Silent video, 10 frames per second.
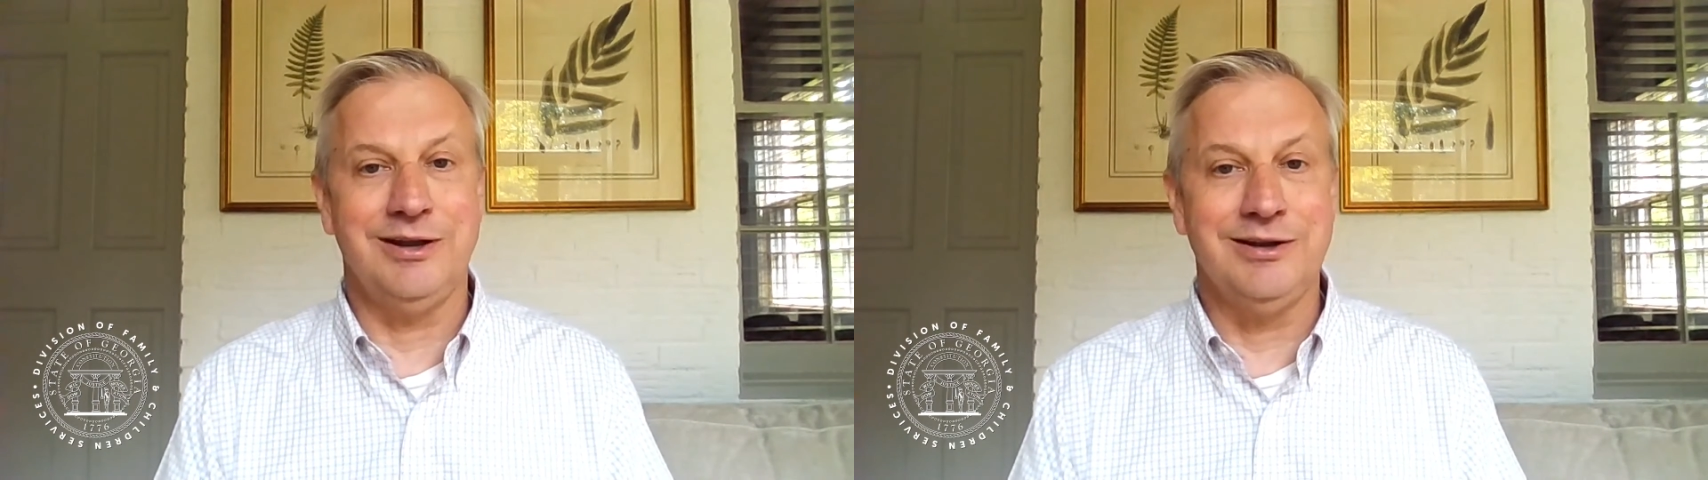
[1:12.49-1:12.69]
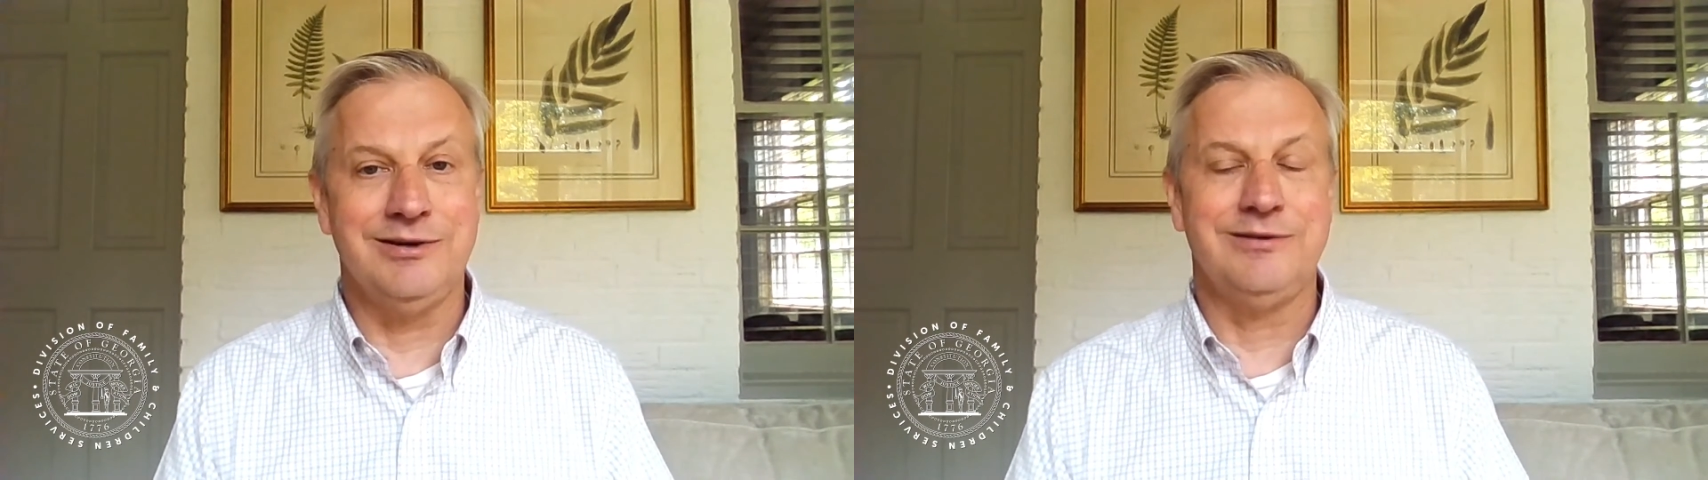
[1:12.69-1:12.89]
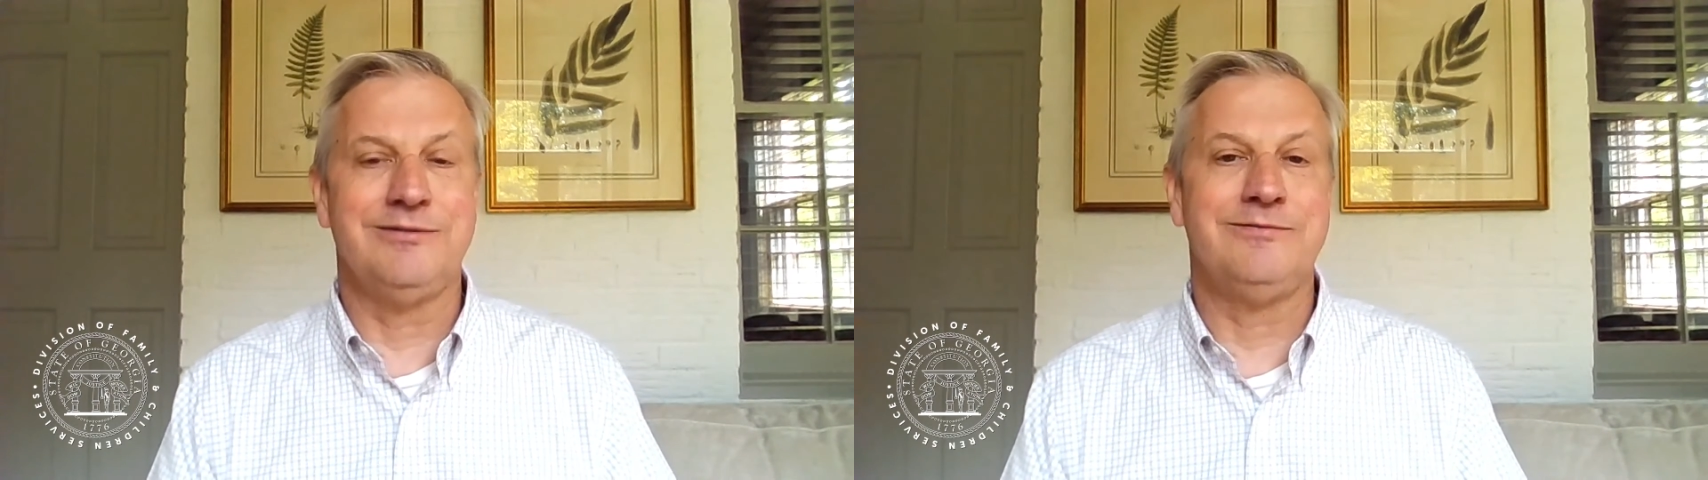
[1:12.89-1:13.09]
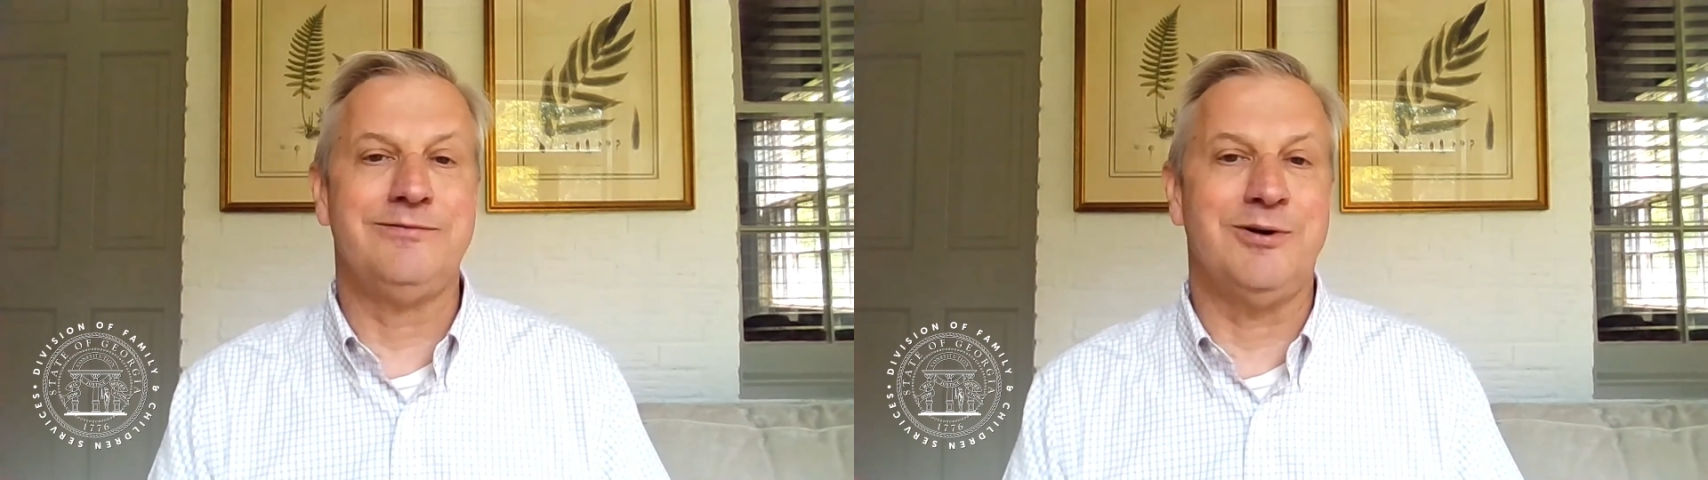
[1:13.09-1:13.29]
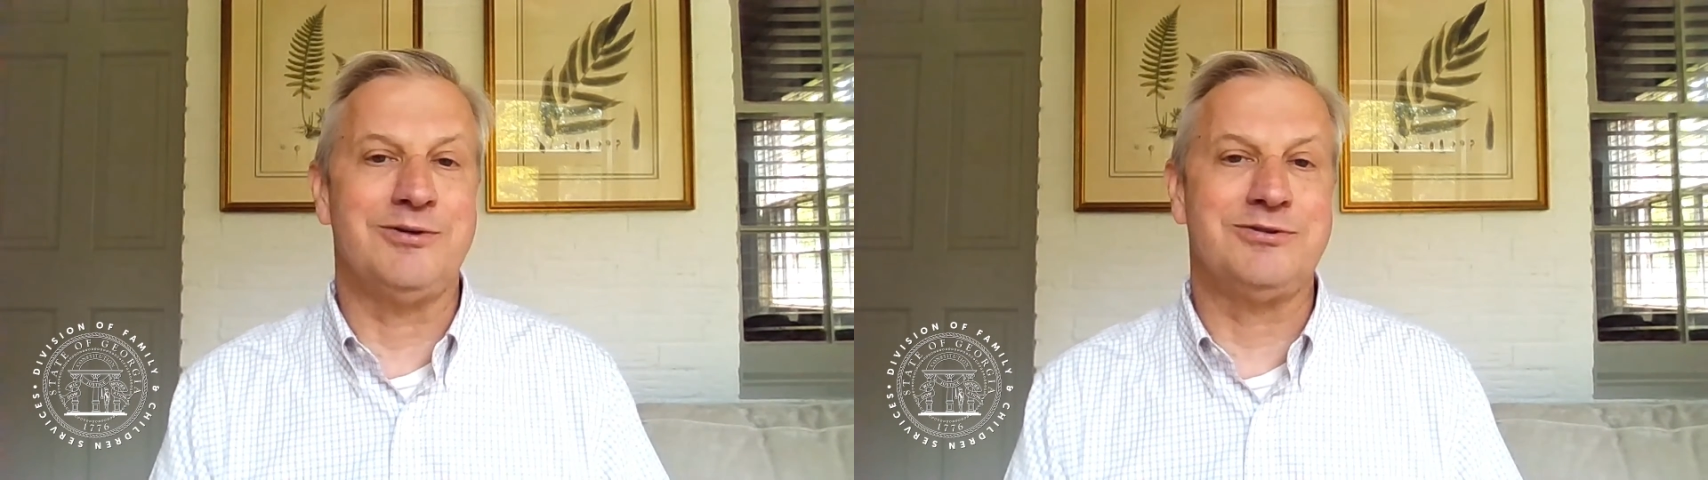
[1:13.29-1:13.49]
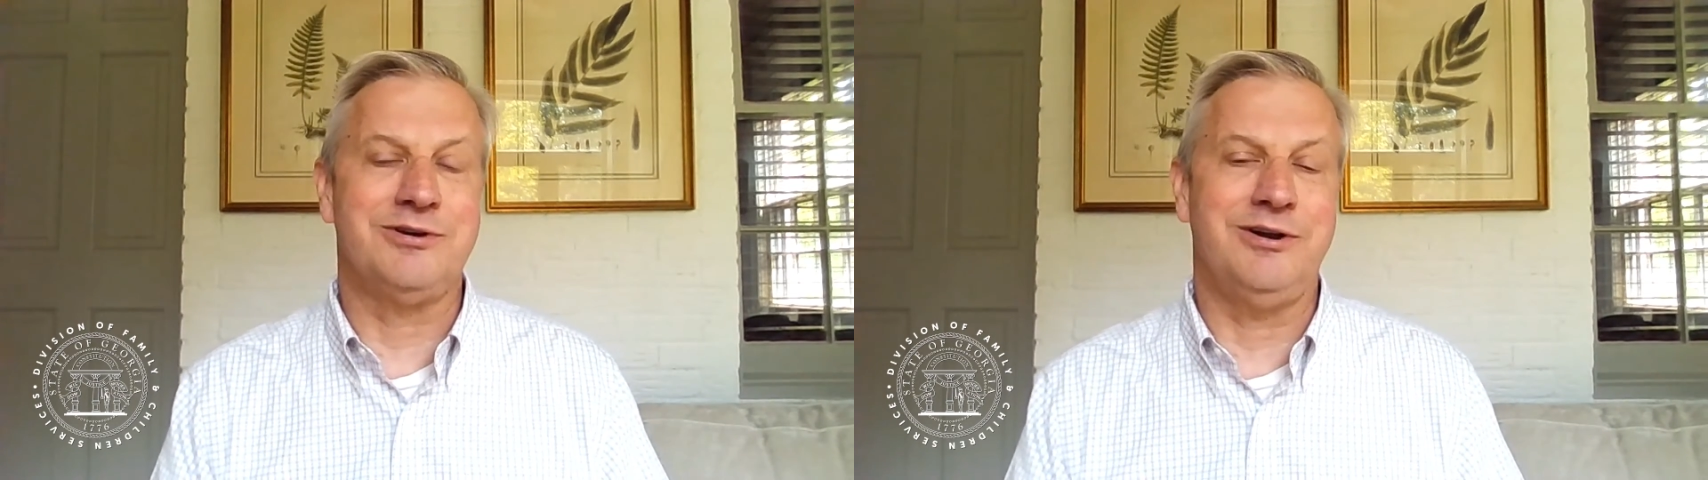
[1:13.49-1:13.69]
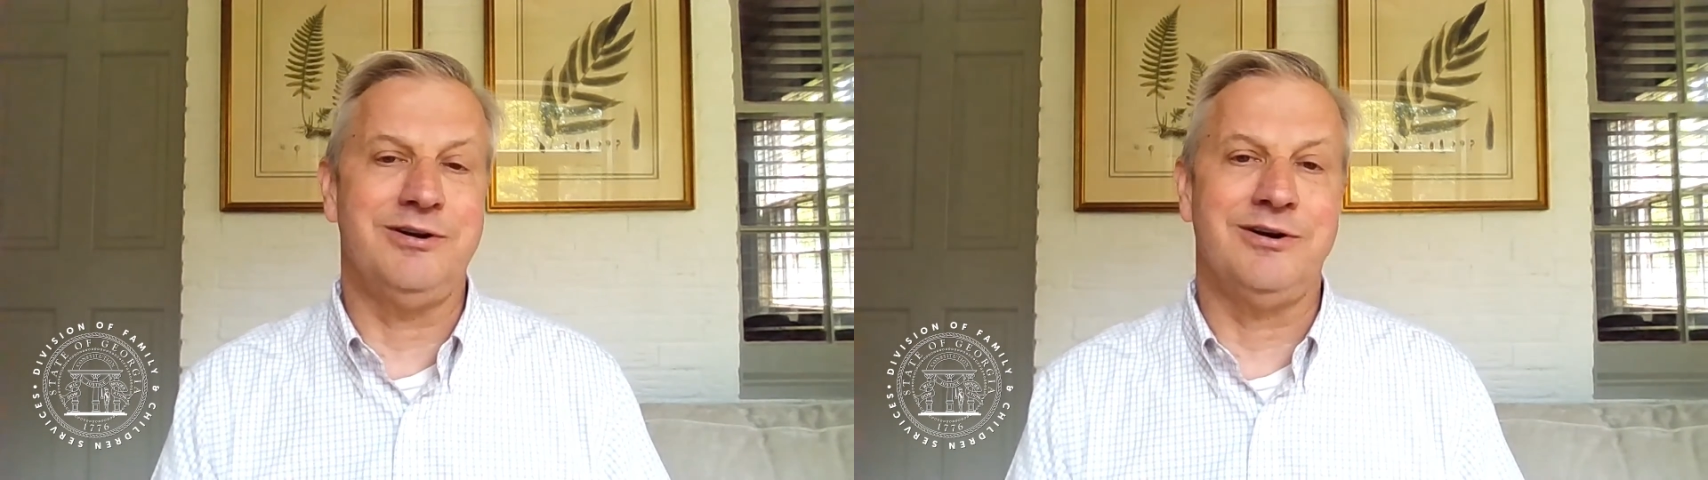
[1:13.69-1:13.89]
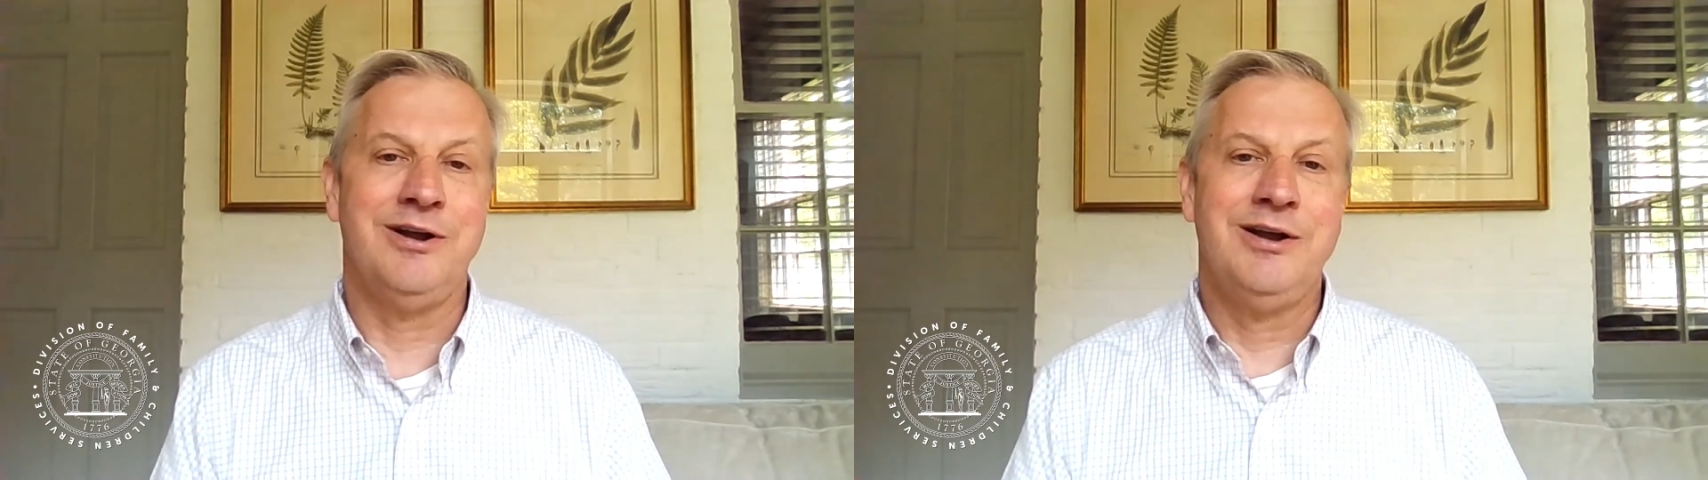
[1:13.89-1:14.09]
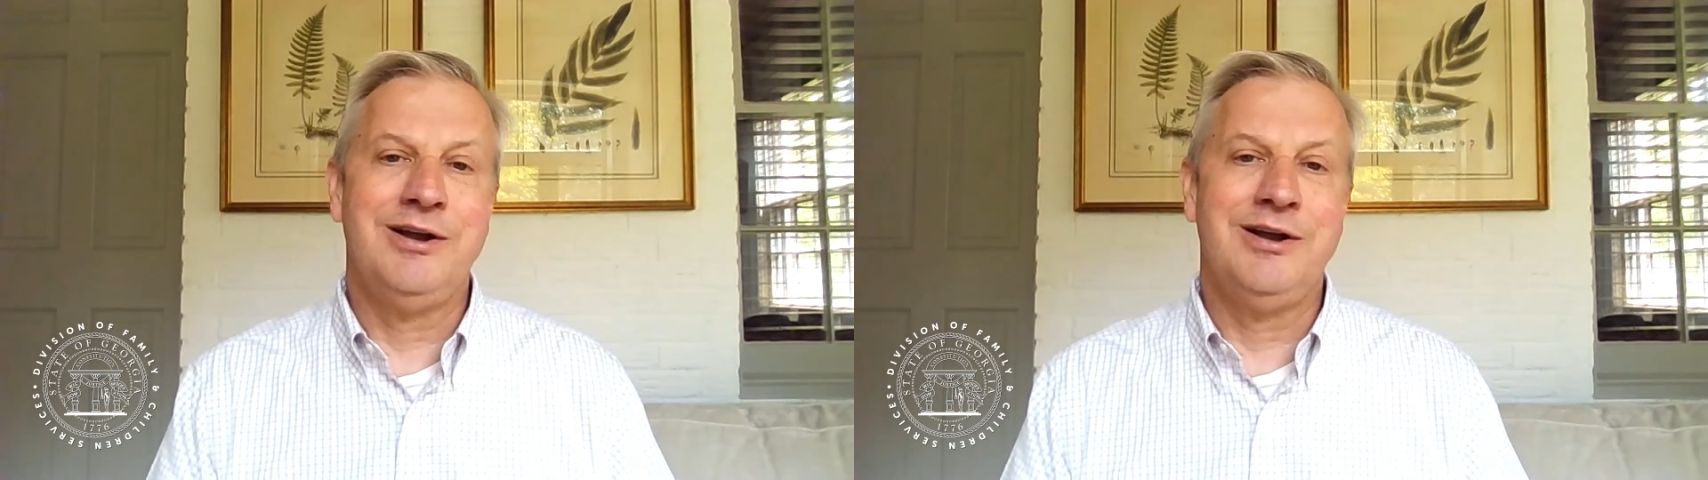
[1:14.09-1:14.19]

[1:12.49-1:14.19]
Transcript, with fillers: in foster care